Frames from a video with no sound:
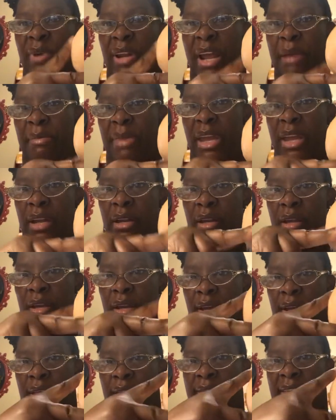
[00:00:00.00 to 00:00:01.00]
this is what I
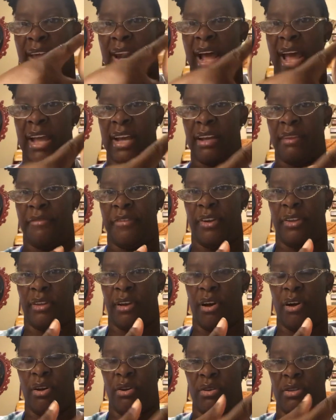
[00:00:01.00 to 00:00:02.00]
mean, that I could
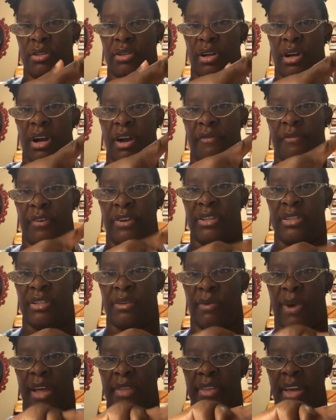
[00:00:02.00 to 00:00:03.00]
feel the whole
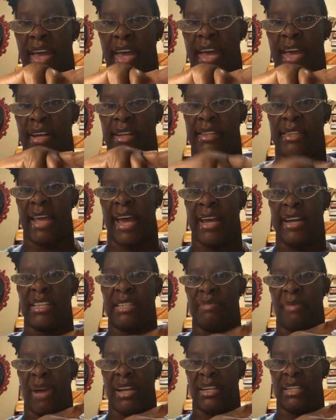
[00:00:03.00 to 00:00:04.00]
circumference around the head.
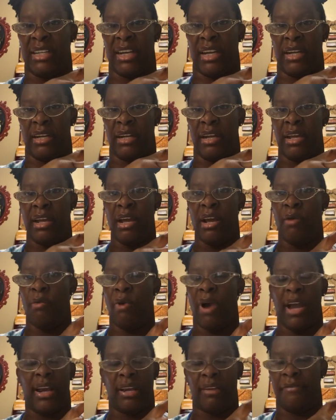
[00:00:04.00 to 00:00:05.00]
That is my 10,
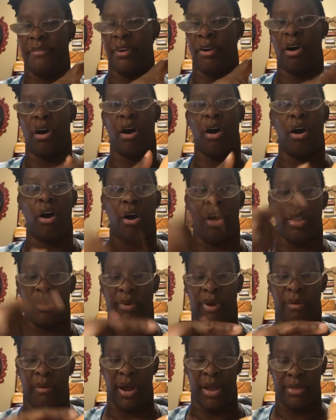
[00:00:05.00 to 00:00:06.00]
where I could feel
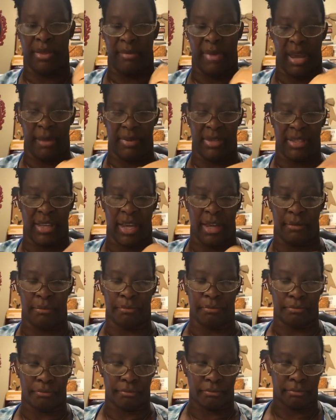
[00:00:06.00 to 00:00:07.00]
all the way around the baby's
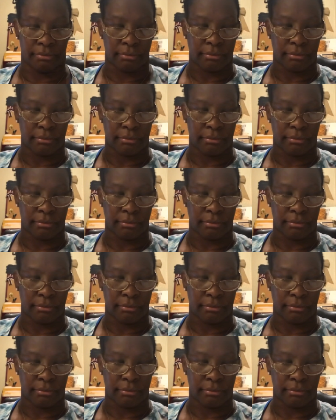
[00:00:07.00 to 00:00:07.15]
head.